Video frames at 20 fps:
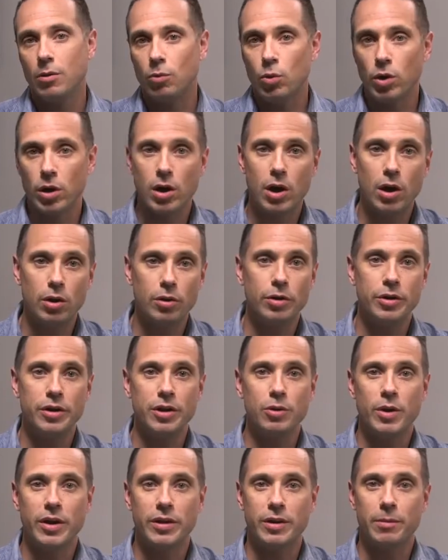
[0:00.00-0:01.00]
what color do
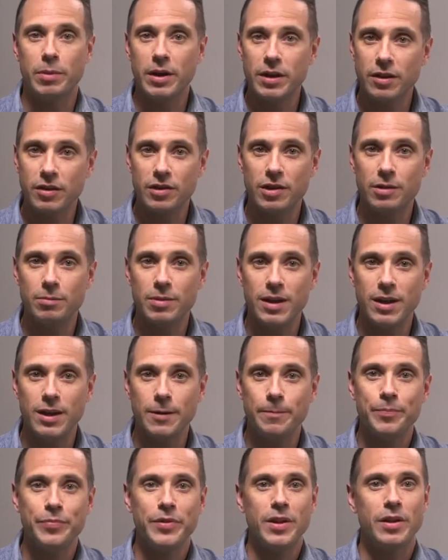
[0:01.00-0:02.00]
you want the buttons to
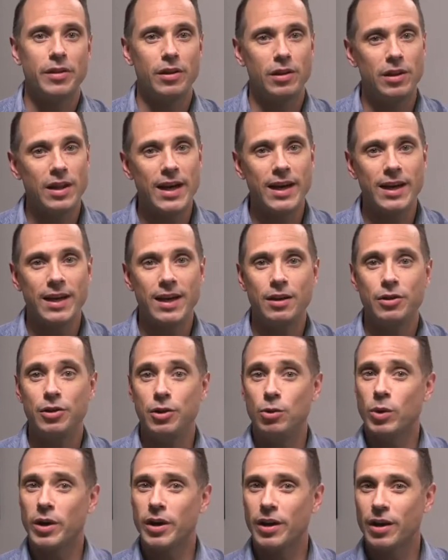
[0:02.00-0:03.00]
be, the lining, do
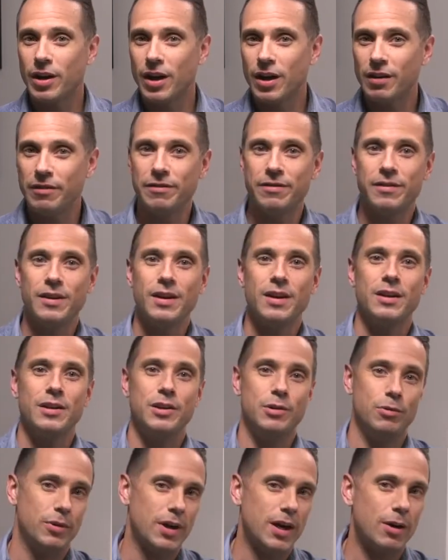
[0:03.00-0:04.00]
you want a cuff,
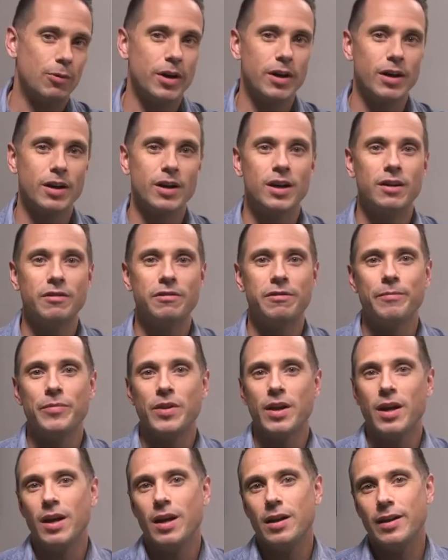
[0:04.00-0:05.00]
do you not want a cuff?
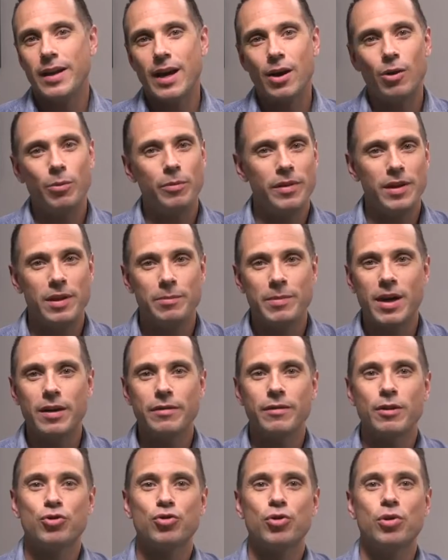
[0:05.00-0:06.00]
Now, the amount
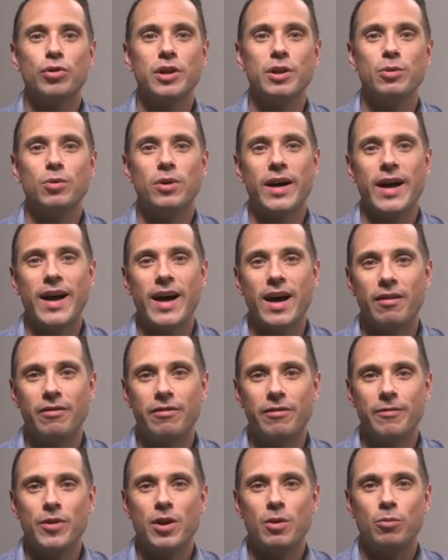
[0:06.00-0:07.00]
of control you will
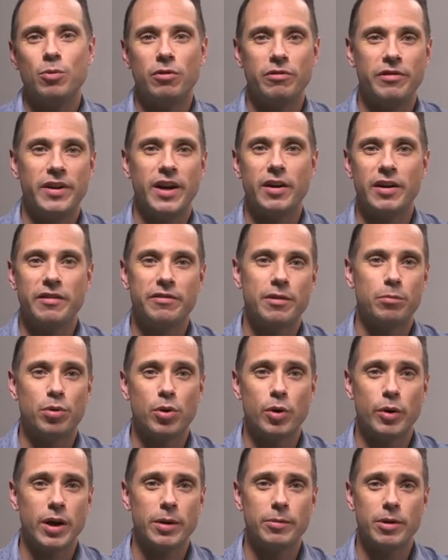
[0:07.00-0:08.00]
have will vary from
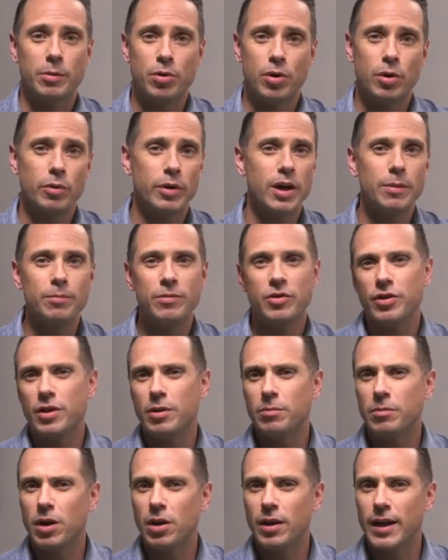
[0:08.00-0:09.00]
program to program.
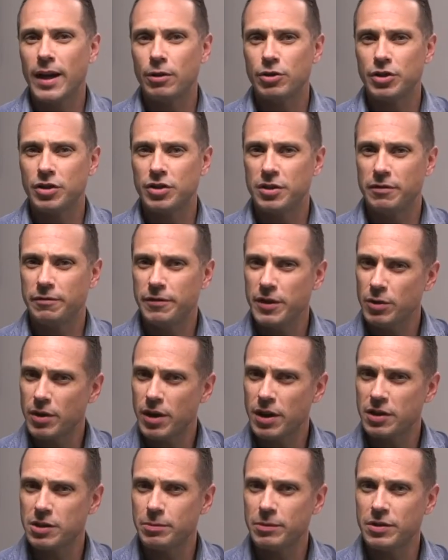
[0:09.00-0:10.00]
Some allow just a few
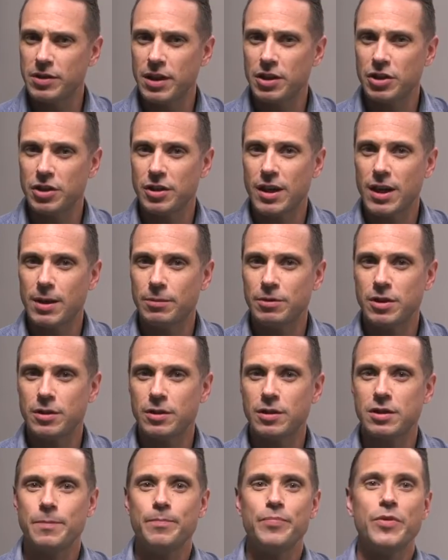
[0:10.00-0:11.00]
customization
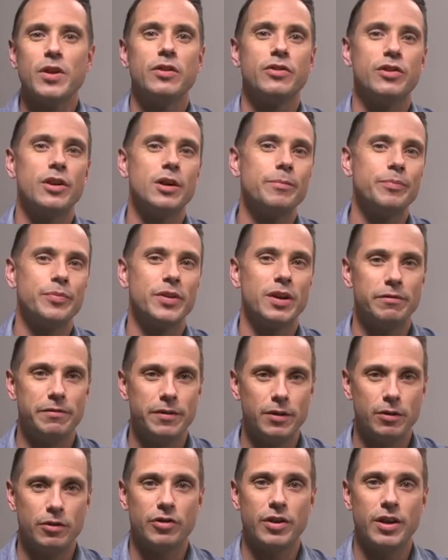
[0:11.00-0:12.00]
options. Some, it
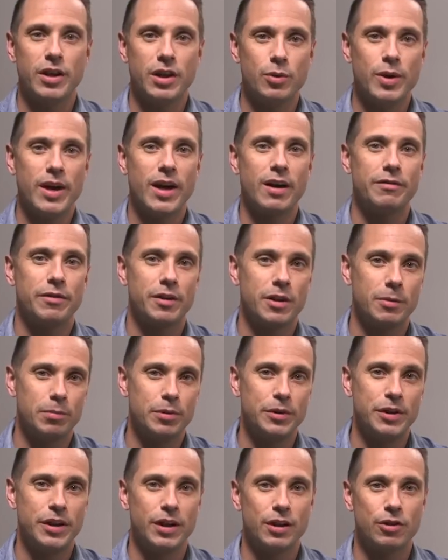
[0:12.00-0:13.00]
feels like you have
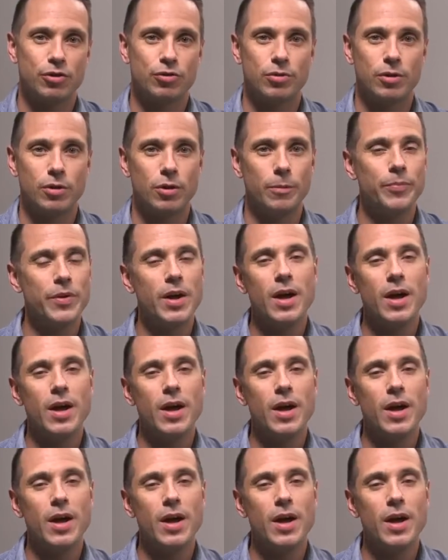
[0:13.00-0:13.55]
complete control.